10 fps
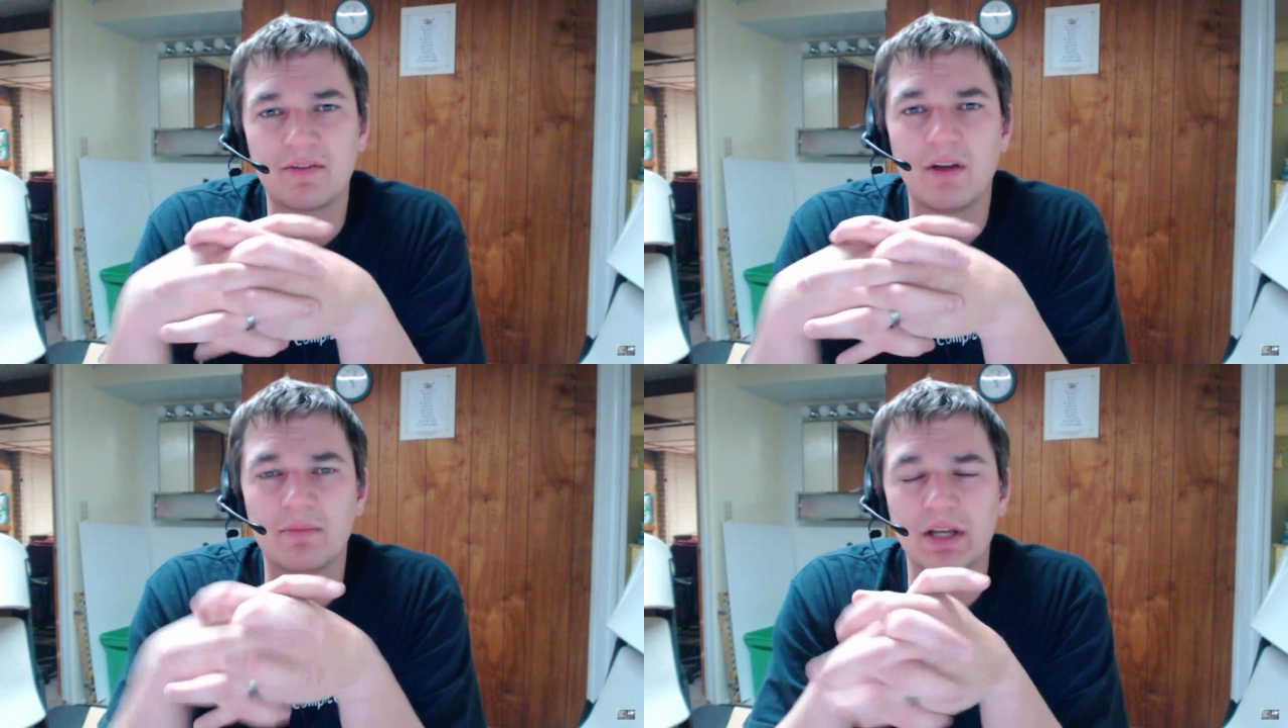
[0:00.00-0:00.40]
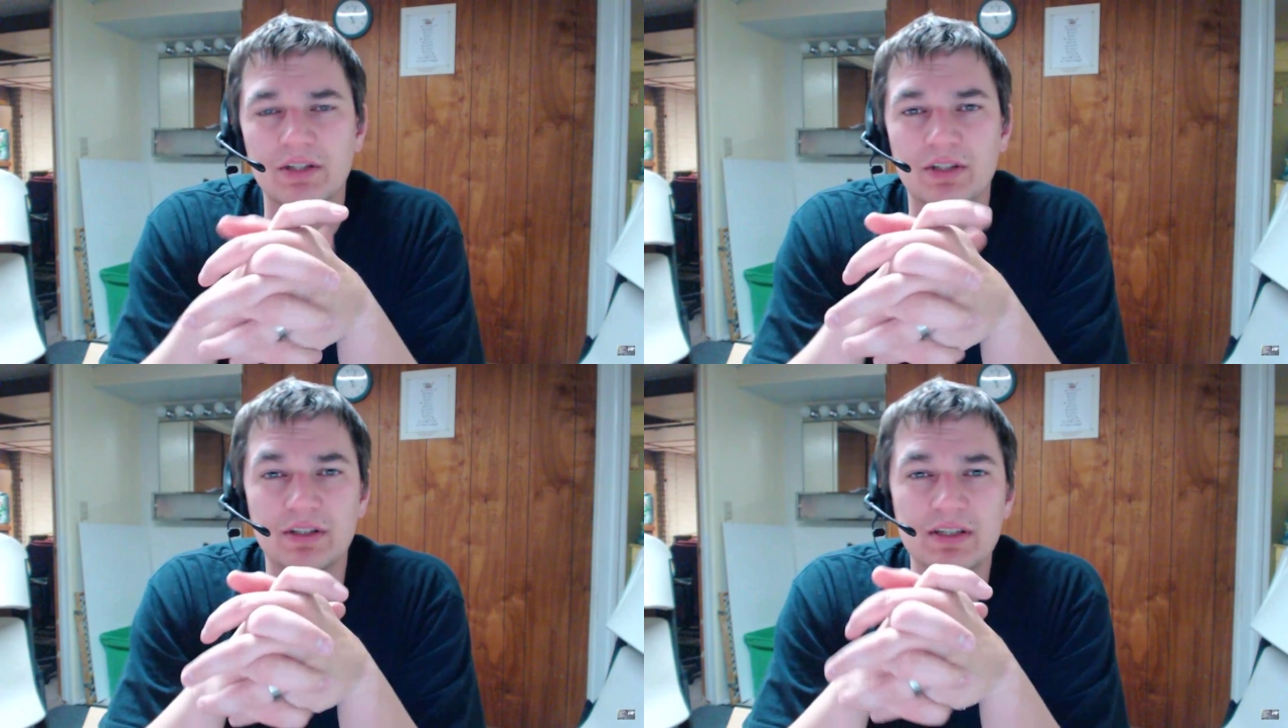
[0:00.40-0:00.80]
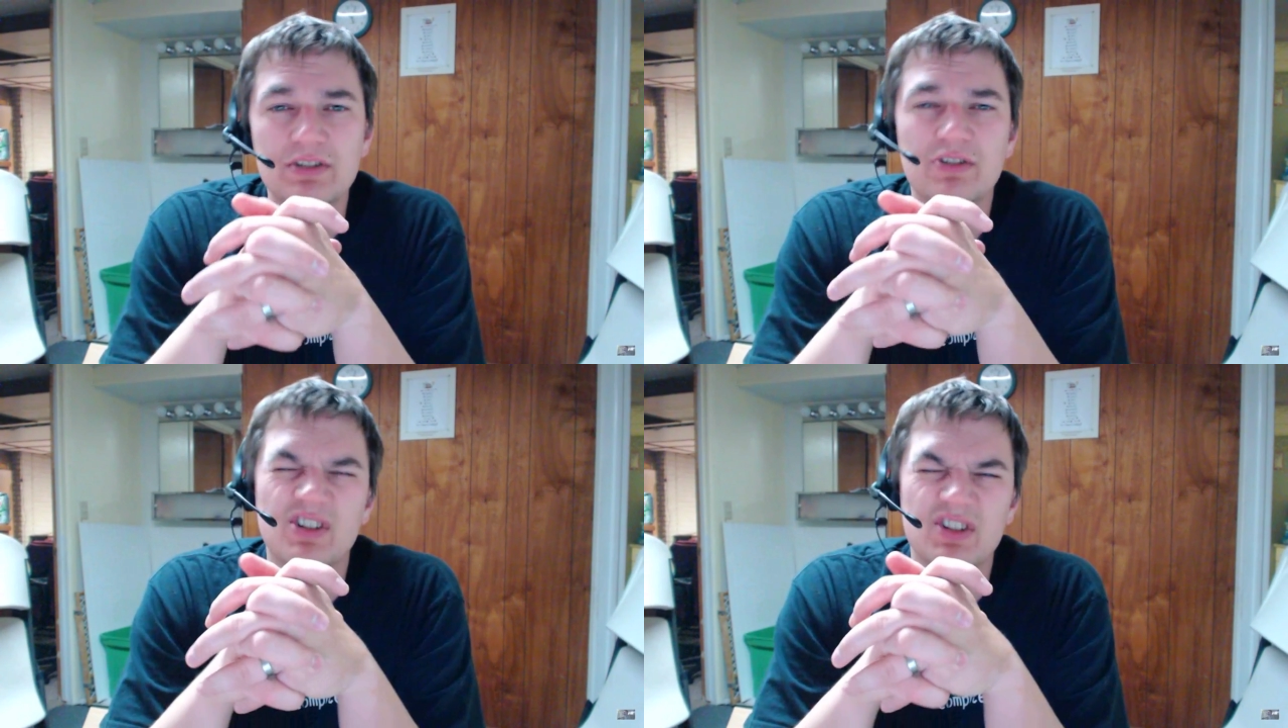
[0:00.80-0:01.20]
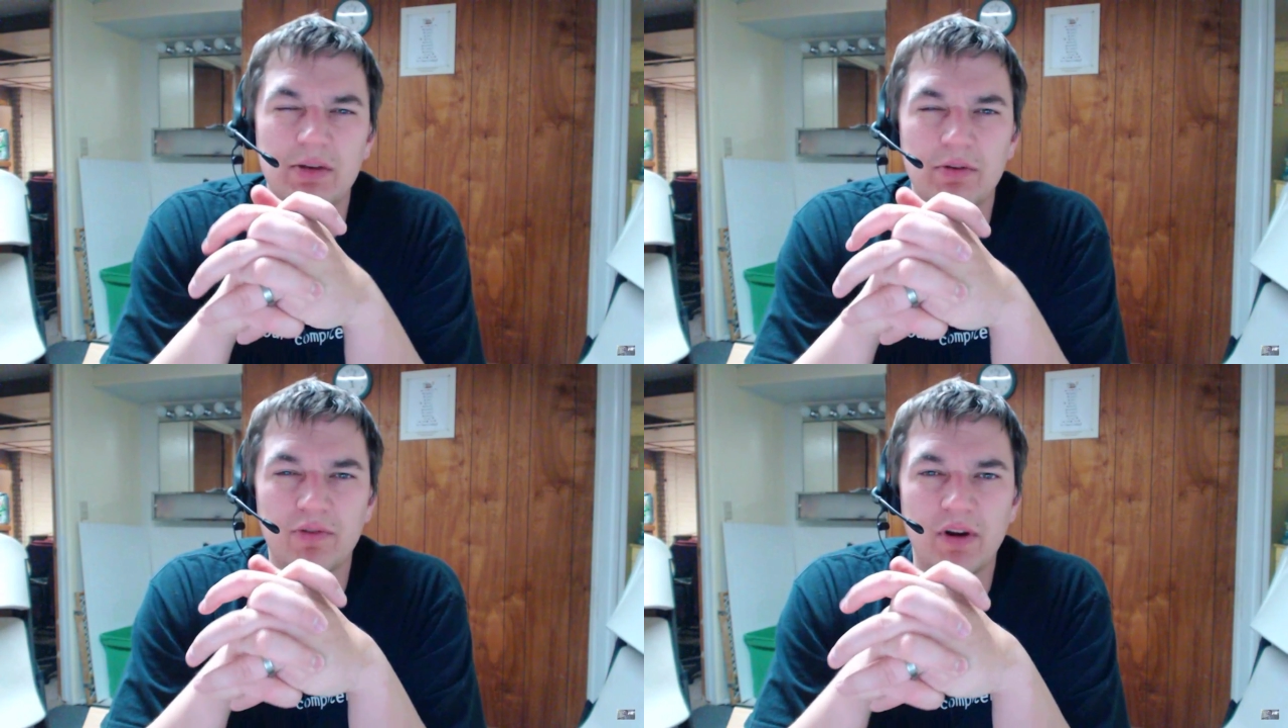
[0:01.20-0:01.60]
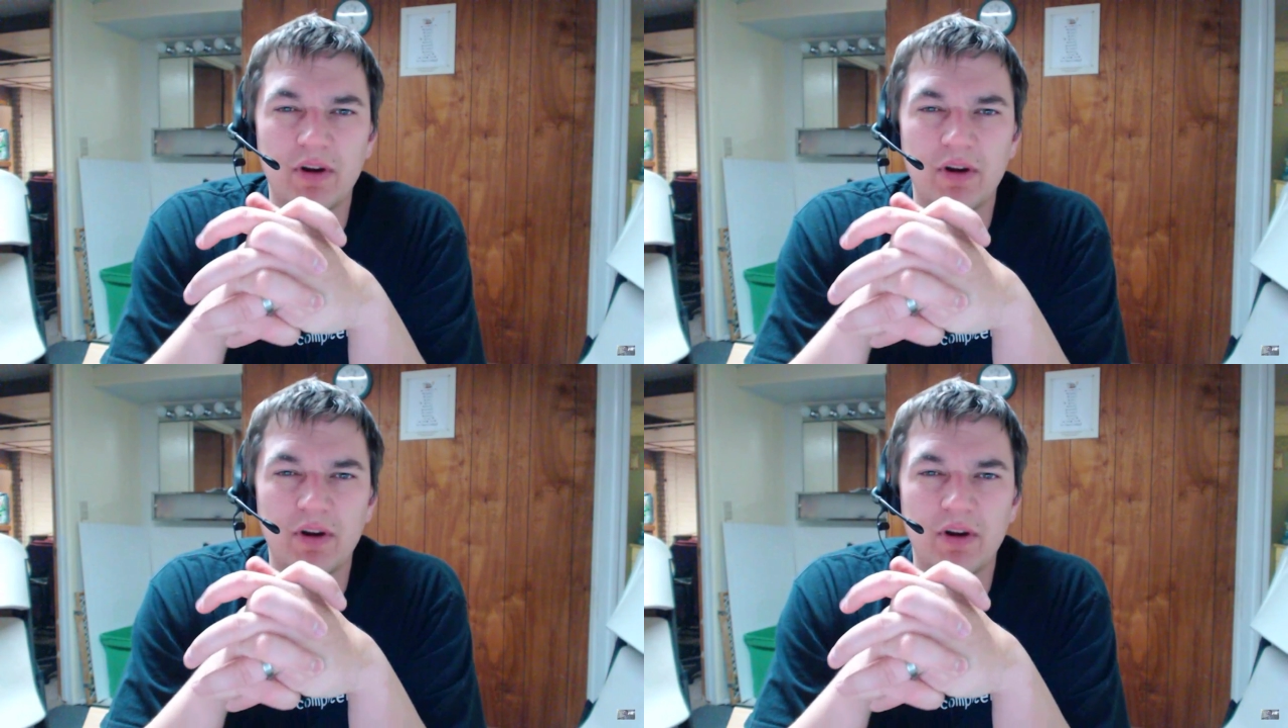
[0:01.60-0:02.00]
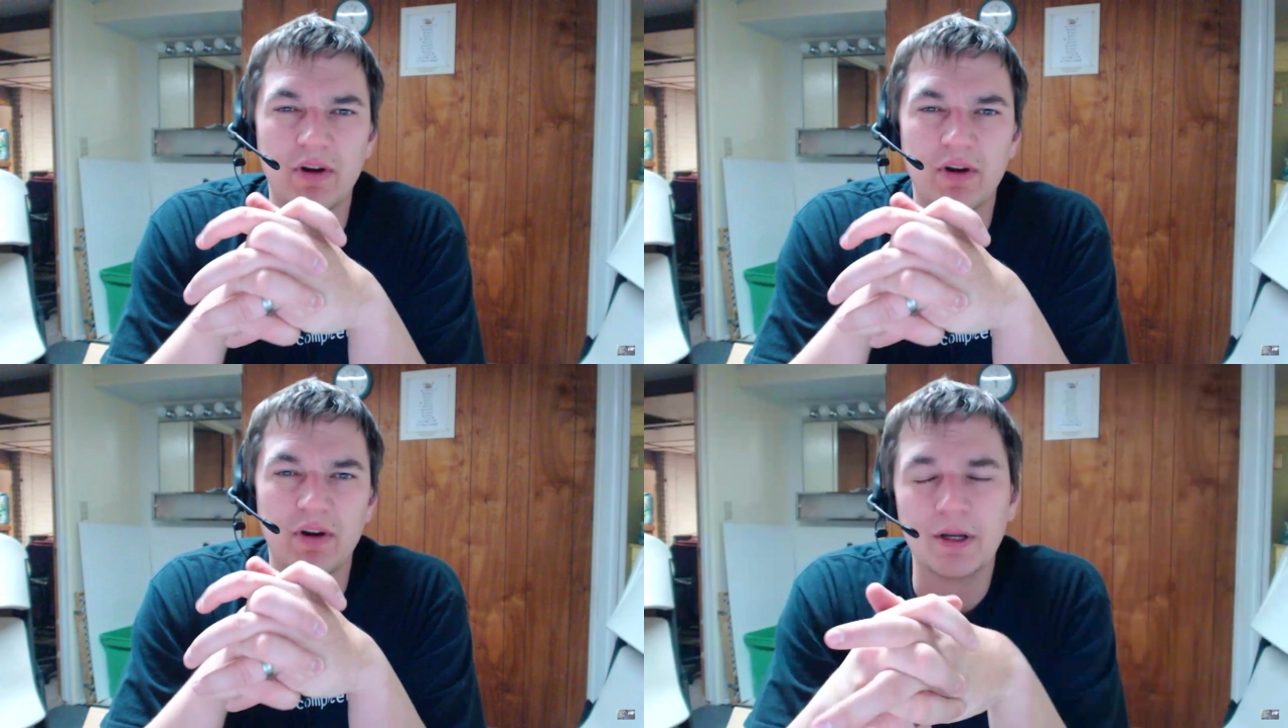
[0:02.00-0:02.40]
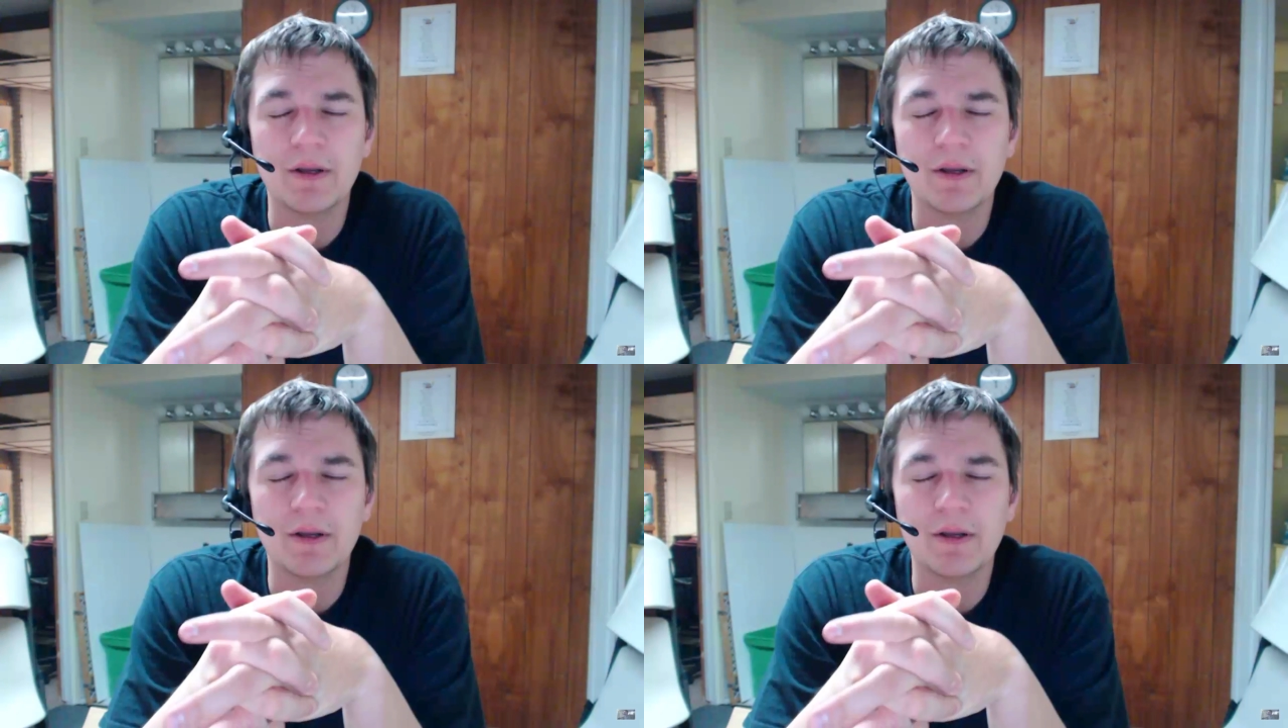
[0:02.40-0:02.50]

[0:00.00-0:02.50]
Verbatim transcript: of complication. It's easier to stay with frame rates anymore.